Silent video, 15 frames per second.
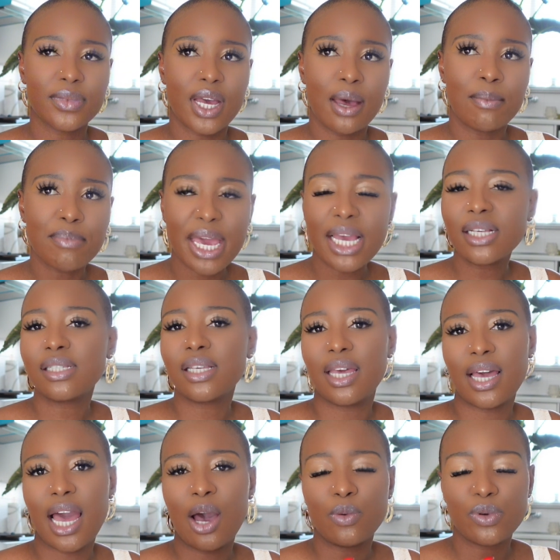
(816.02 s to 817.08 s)
amazing
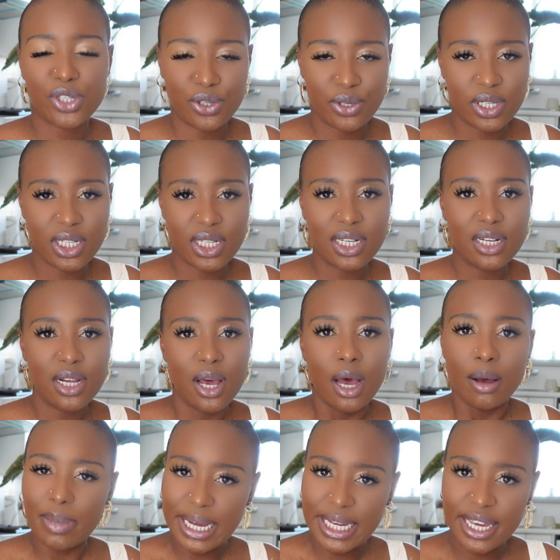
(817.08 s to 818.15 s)
I was treated
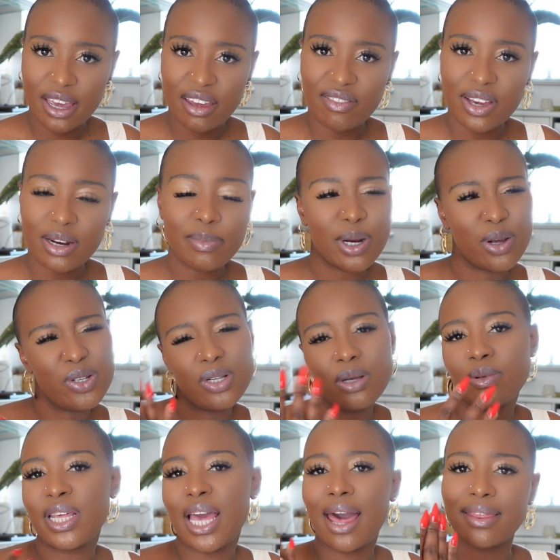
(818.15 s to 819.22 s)
by Kevin, but
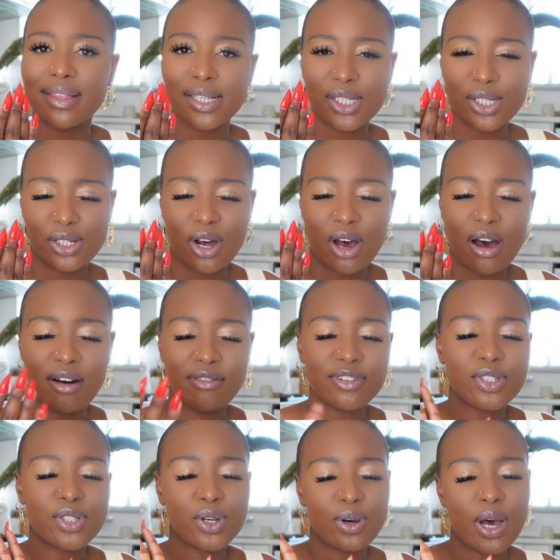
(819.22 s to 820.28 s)
also the other staff,
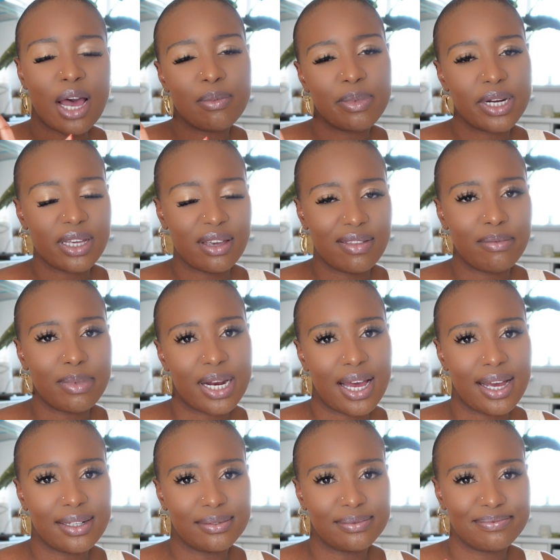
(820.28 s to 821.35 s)
so I'm gonna give them a
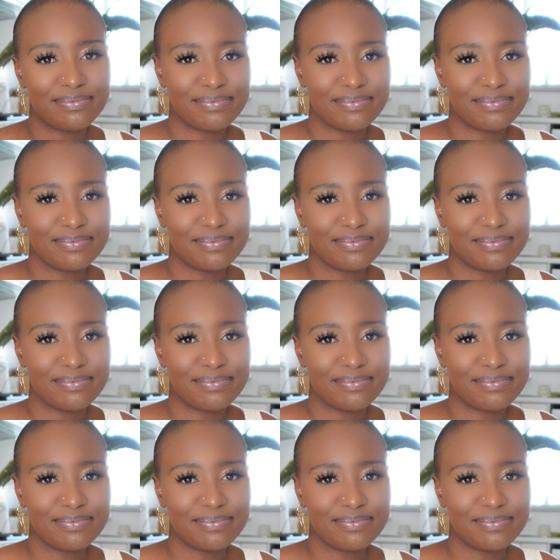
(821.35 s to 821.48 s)
9.